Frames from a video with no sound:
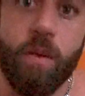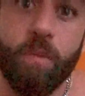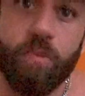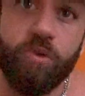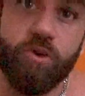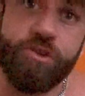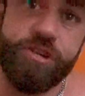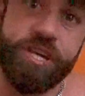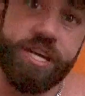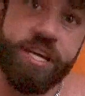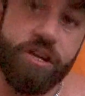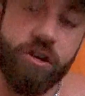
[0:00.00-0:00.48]

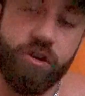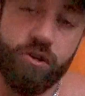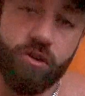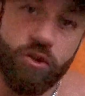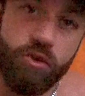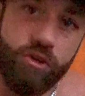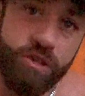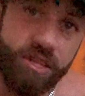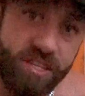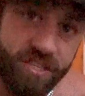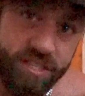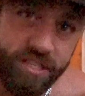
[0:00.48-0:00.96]

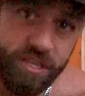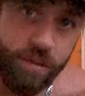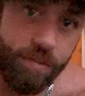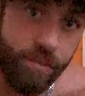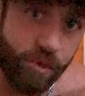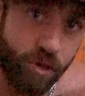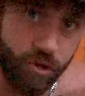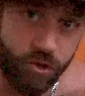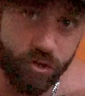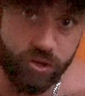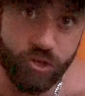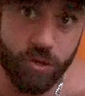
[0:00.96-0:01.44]
particularly
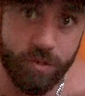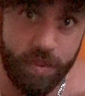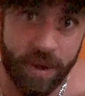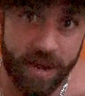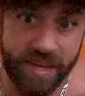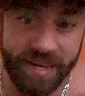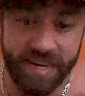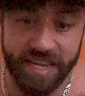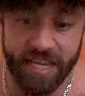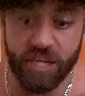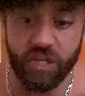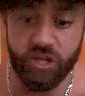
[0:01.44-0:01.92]
similar to
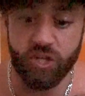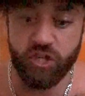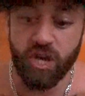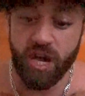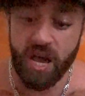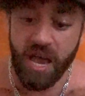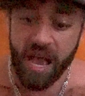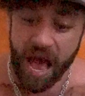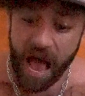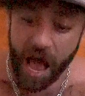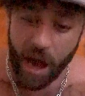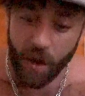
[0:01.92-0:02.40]
my niche.
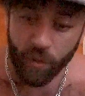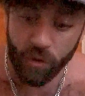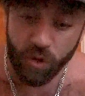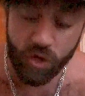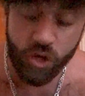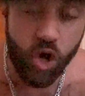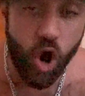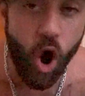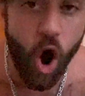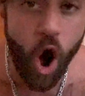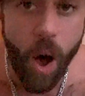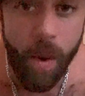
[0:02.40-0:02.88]
I
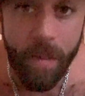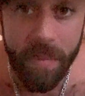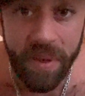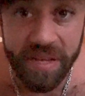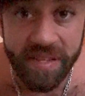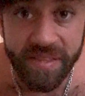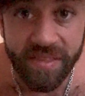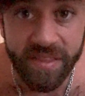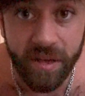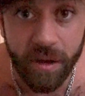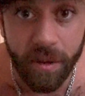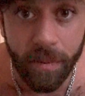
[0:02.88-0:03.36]
would
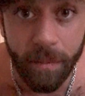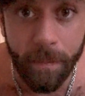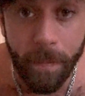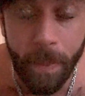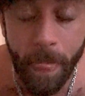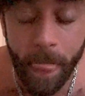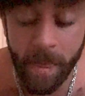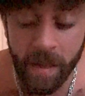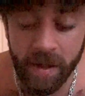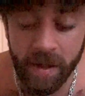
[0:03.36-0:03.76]
comment and